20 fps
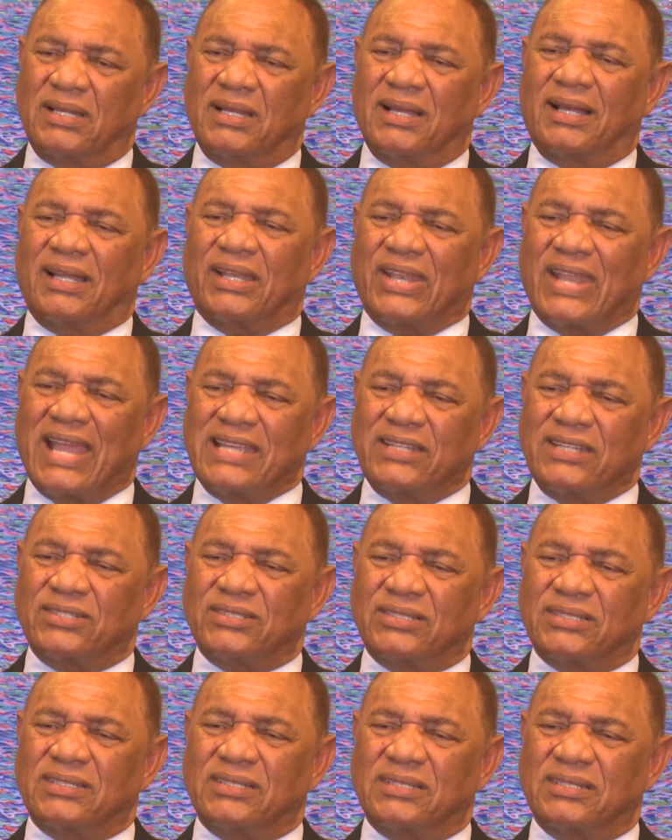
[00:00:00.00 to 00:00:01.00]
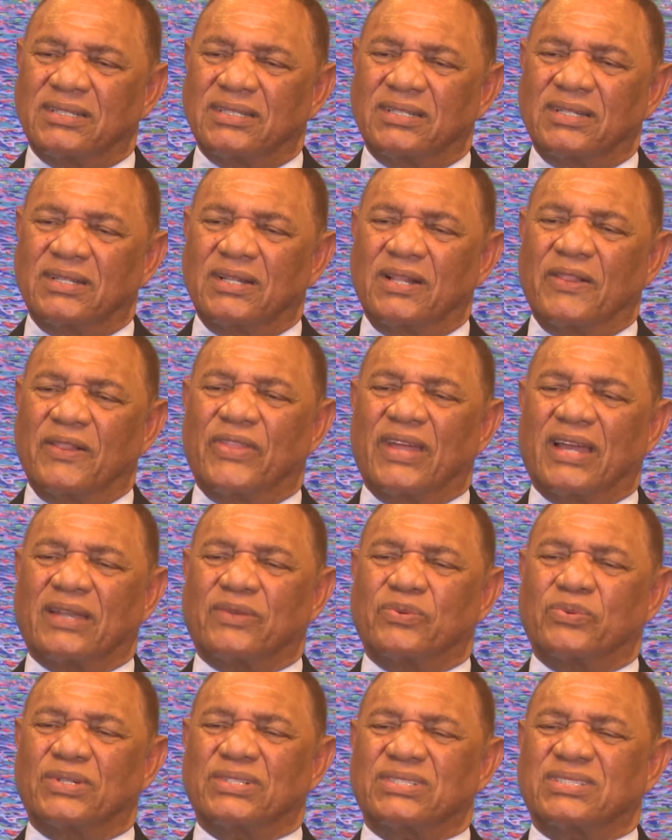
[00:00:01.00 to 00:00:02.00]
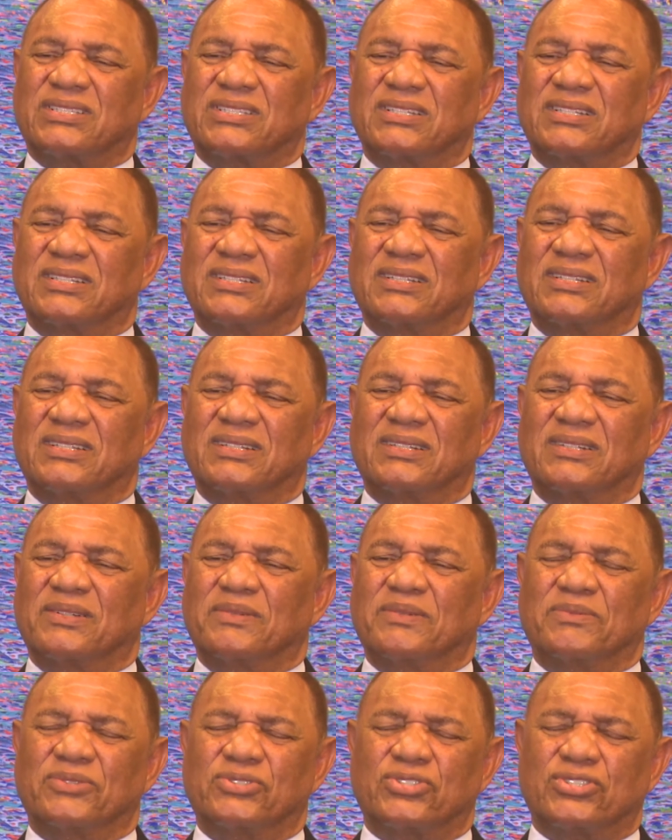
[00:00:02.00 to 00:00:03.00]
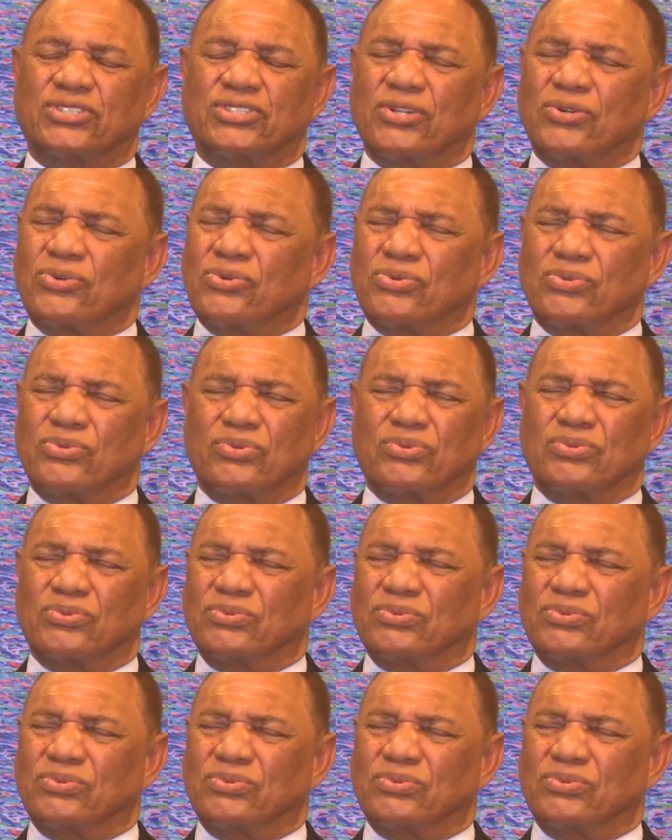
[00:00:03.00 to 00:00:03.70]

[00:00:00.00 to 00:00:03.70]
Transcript: a knighthood that was so